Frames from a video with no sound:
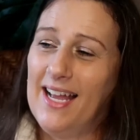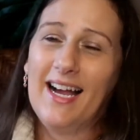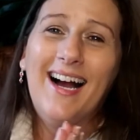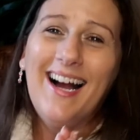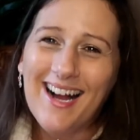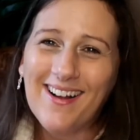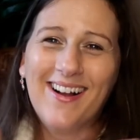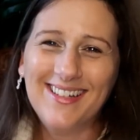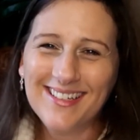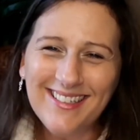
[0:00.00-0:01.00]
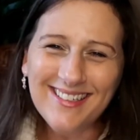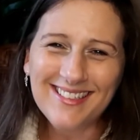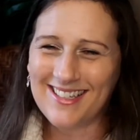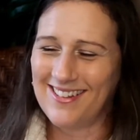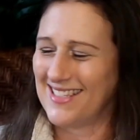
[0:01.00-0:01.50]
Oh,
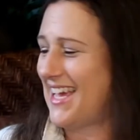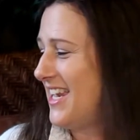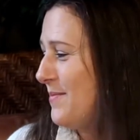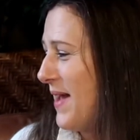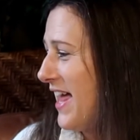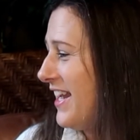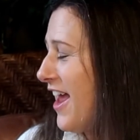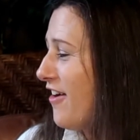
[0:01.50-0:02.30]
so excited about it.